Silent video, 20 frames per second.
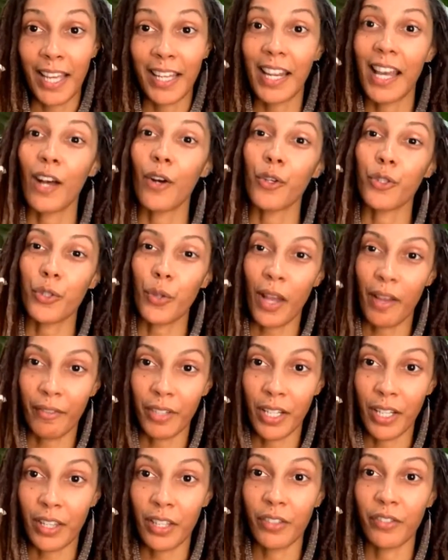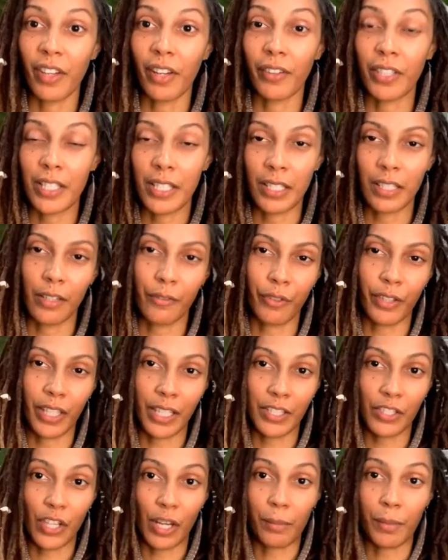and I also have another very
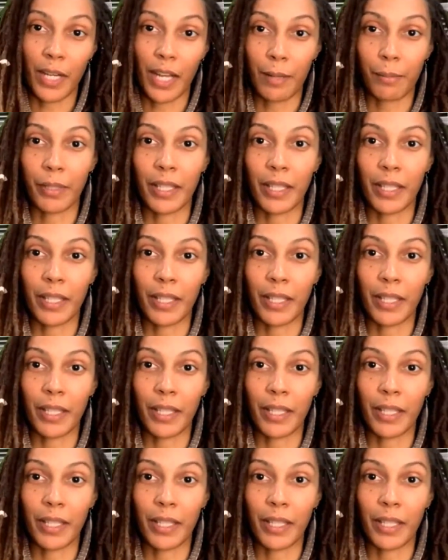significant Gemini